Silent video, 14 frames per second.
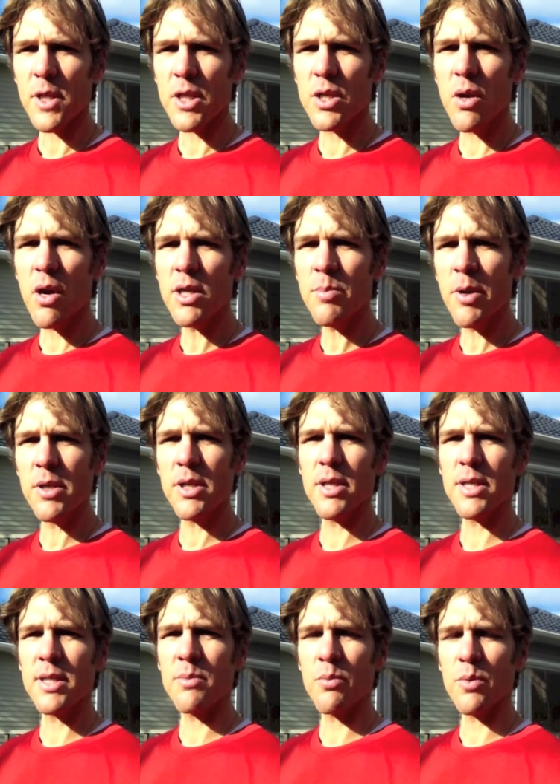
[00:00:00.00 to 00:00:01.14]
So I spoke to
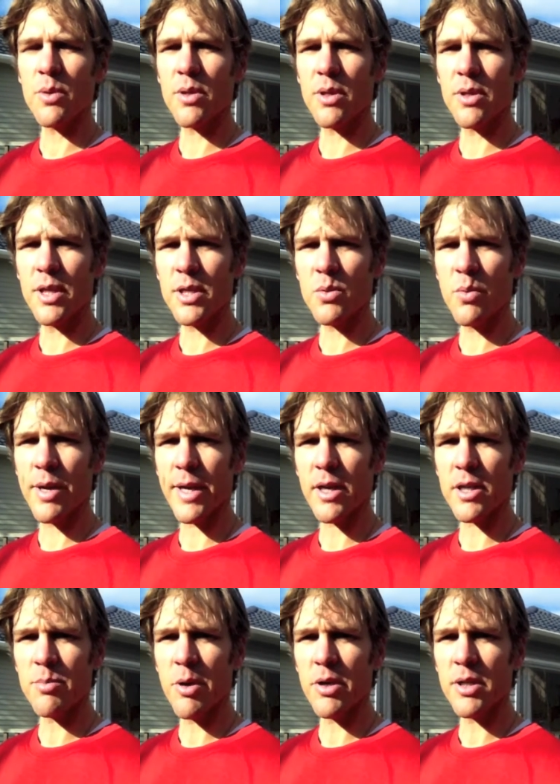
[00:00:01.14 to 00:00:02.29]
this this week, I
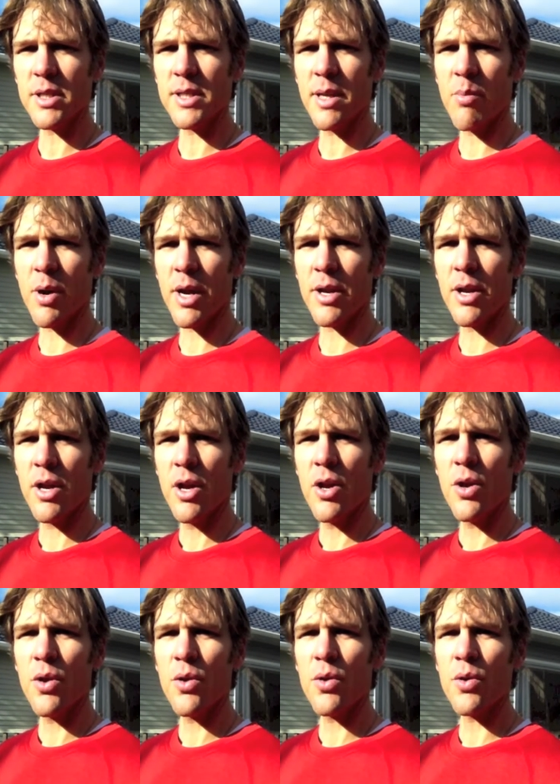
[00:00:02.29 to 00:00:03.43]
spoke to someone
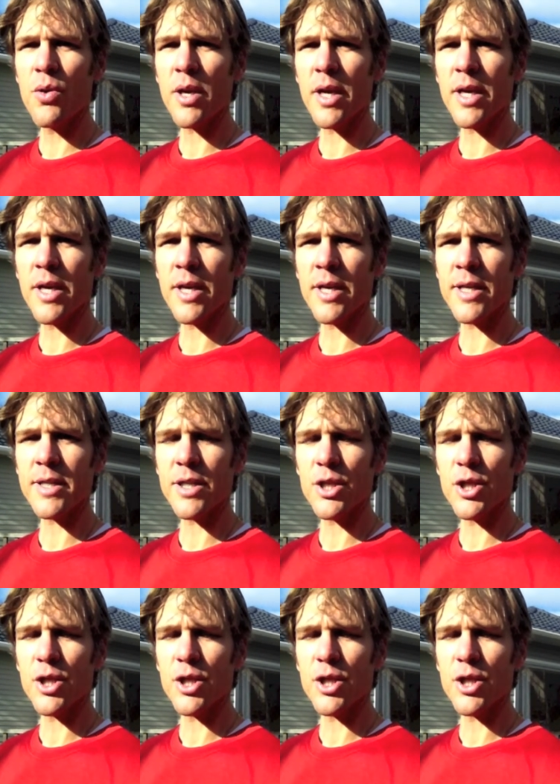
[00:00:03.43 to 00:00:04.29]
who is